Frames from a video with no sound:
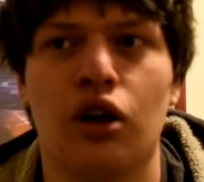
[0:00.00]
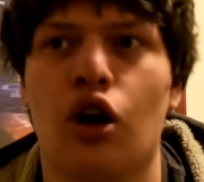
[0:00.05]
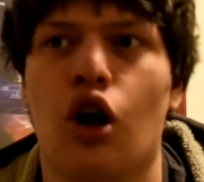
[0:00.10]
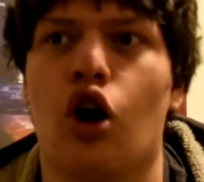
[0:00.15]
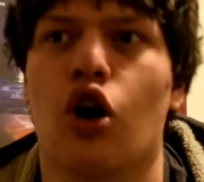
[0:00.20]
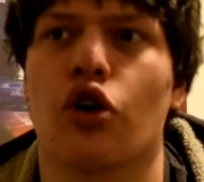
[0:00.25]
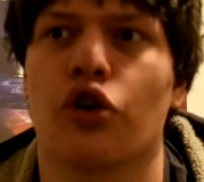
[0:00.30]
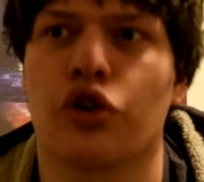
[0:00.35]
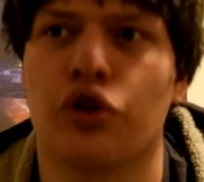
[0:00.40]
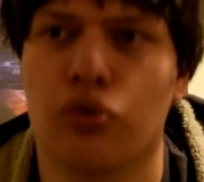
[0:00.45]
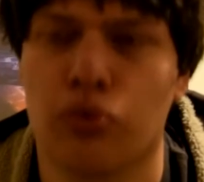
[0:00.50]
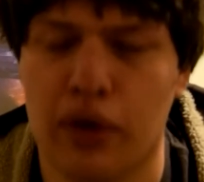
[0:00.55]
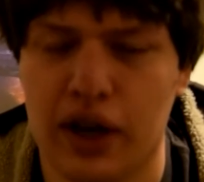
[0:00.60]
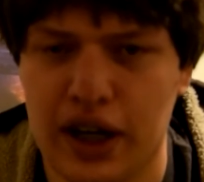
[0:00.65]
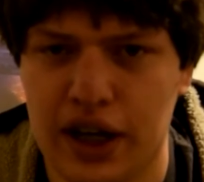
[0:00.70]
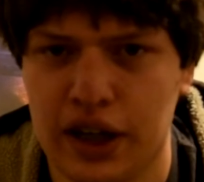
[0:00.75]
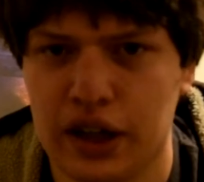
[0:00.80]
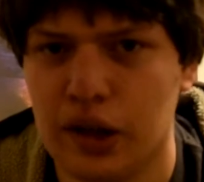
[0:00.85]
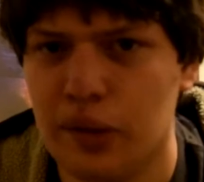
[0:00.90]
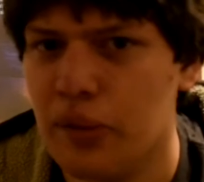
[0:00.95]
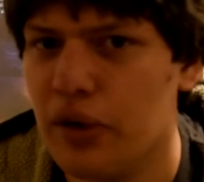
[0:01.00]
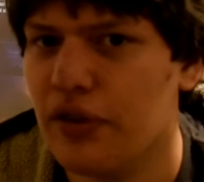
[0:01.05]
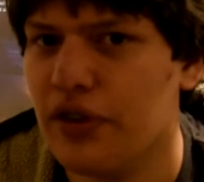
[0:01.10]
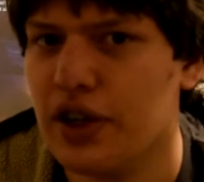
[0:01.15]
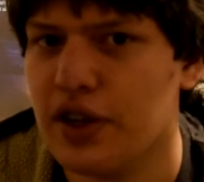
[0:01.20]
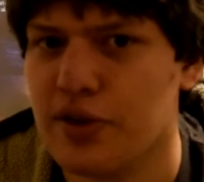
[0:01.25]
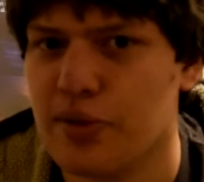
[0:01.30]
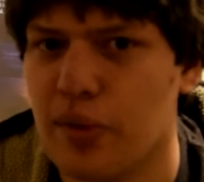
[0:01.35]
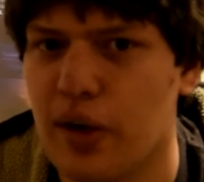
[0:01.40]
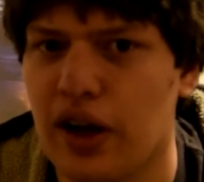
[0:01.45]
are great in the movie
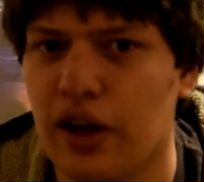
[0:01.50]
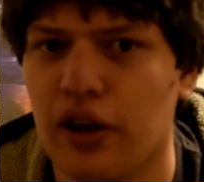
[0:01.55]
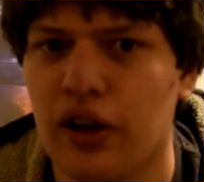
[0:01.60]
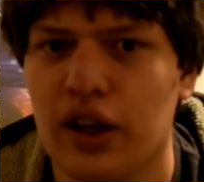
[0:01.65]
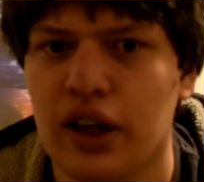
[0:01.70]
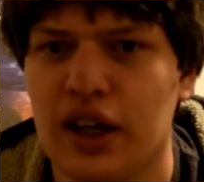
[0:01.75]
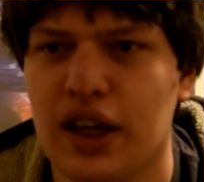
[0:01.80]
as well.